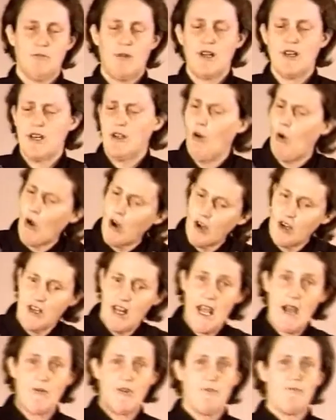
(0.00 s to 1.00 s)
But in order
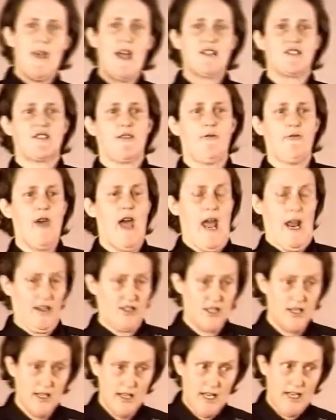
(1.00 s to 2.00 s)
to have the best
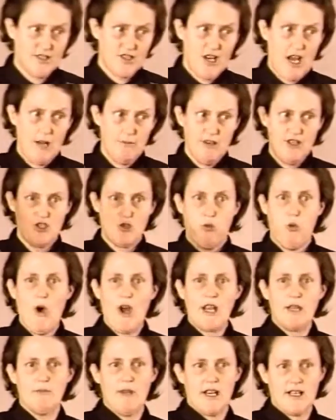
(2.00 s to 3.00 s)
effect, it's got to be
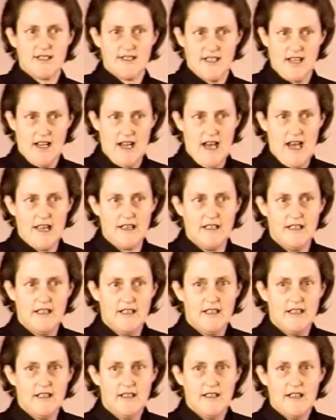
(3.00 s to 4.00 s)
20 minutes on,
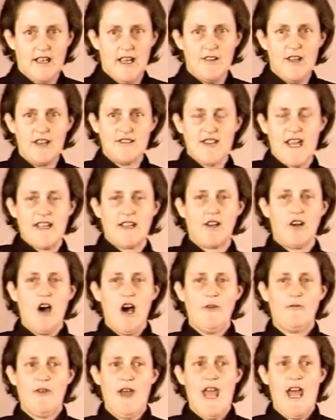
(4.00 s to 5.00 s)
and then take it
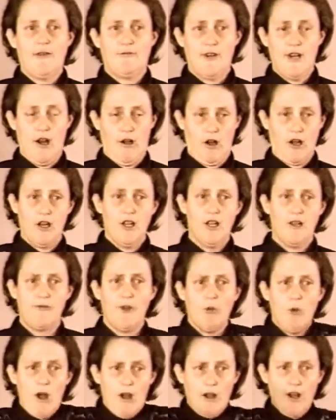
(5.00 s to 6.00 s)
off for half an hour. If
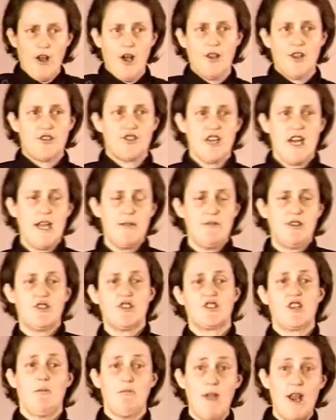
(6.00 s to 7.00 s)
you wear it all the time, you
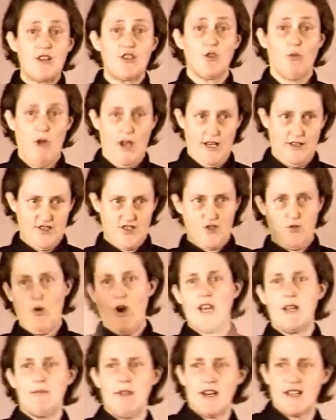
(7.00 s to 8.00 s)
just habituate. It's
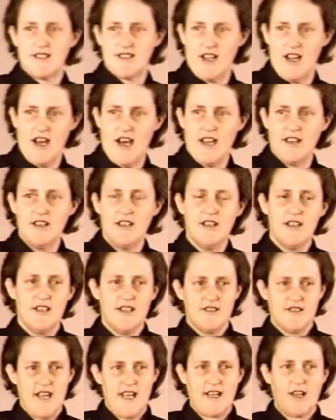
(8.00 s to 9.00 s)
20 minutes on,
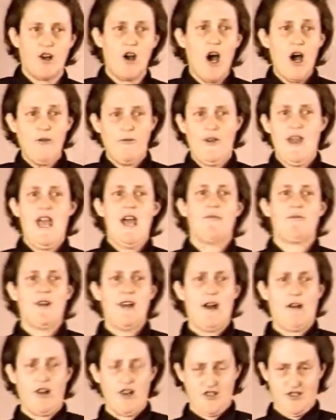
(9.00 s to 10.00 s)
take it off for half
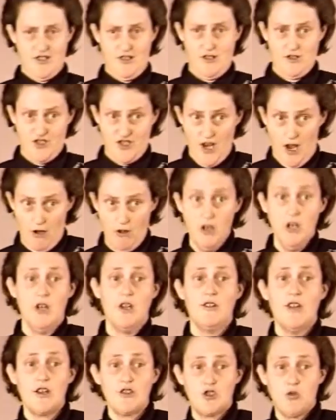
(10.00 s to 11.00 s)
an hour or so,
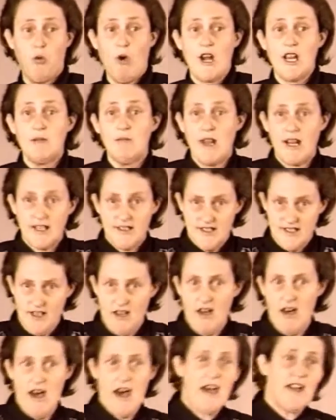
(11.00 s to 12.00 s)
and then 20 minutes
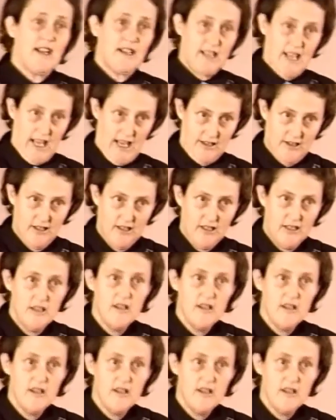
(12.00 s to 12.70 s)
on again.